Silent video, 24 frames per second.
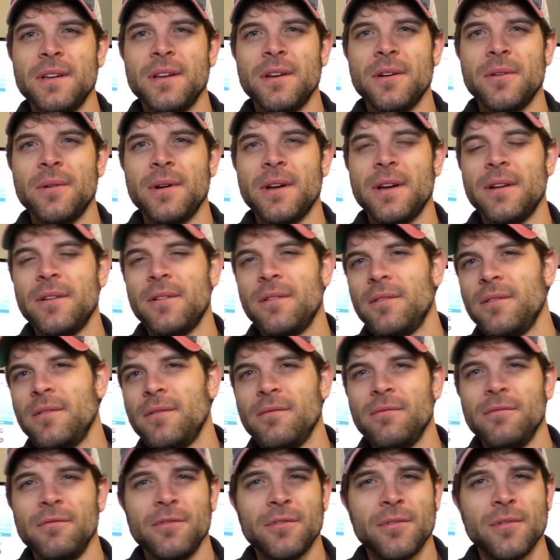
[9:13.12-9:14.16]

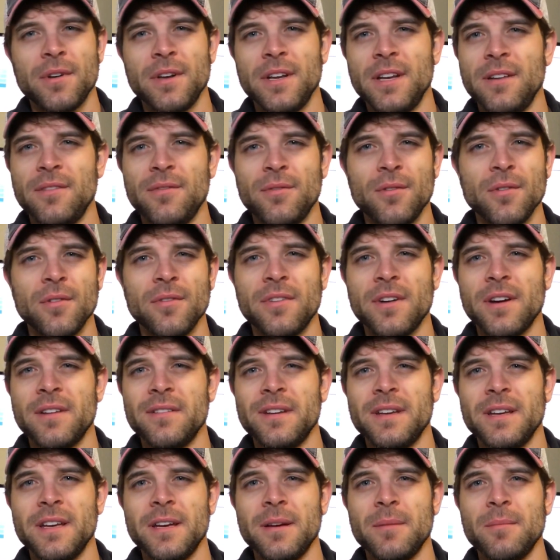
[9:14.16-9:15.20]
around 3 4 or 5
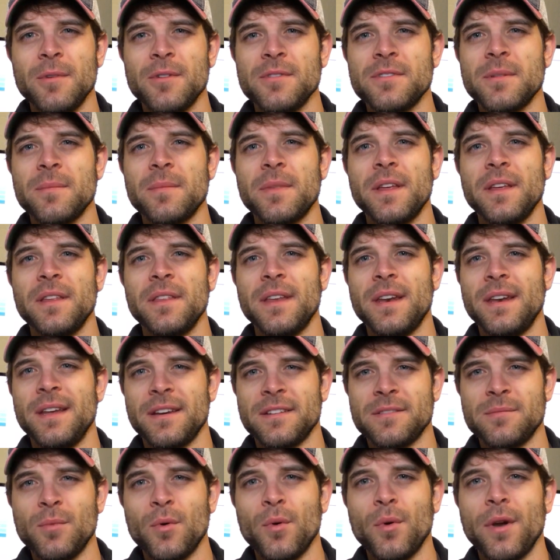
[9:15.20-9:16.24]
a.m or something the
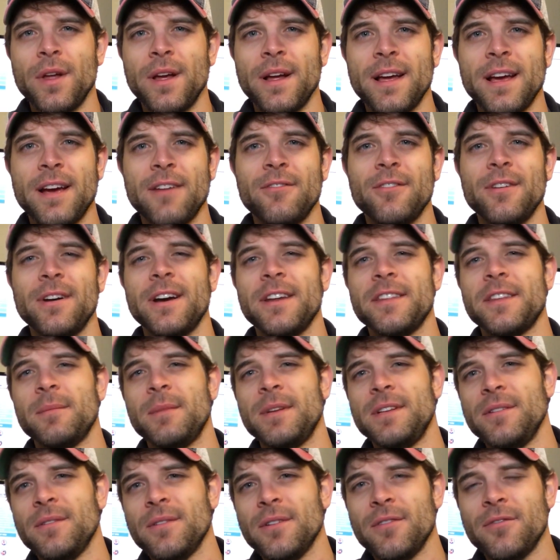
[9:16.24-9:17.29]
next morning after i got that
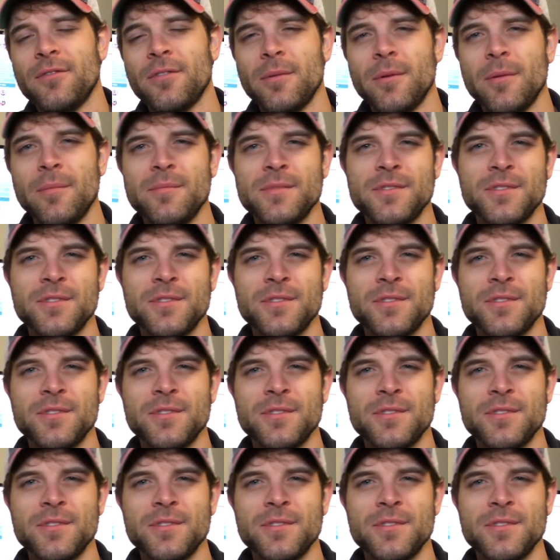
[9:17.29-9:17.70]
material from them.